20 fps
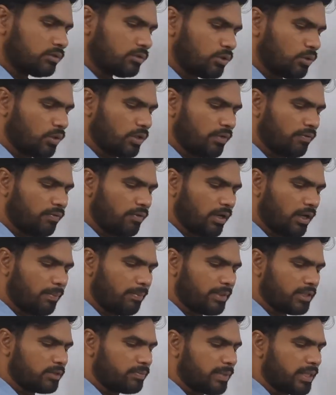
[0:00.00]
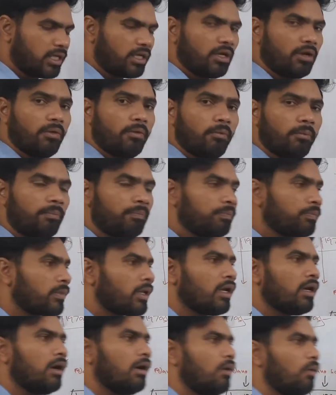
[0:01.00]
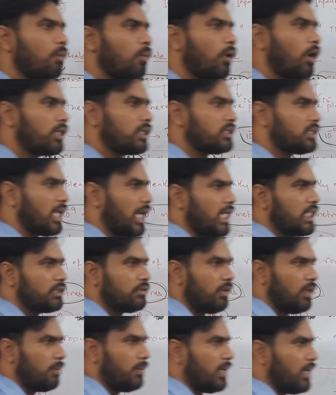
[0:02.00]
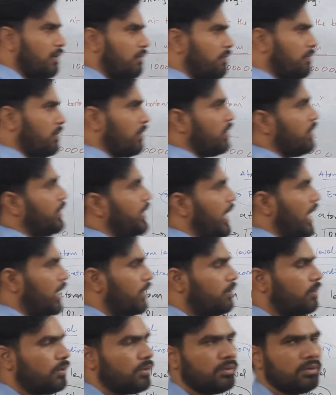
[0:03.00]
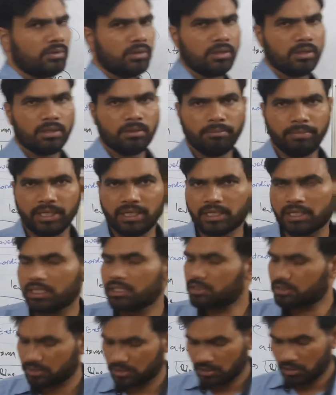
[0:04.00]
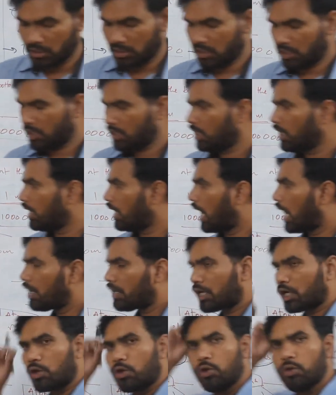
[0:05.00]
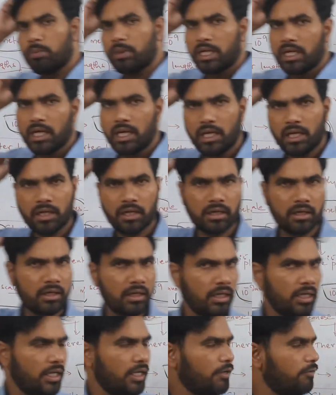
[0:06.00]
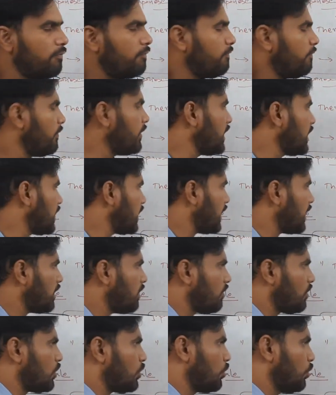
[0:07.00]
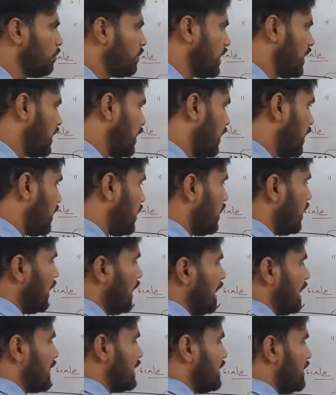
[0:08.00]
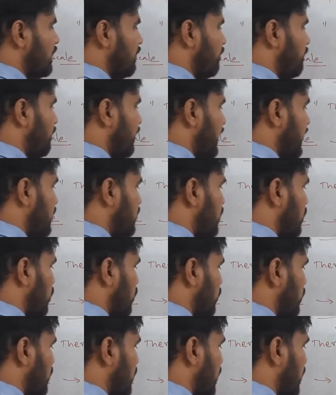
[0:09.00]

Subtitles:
to give you a perspective, what size will be of nanometers? Our human hair. If we take our human hair, the width or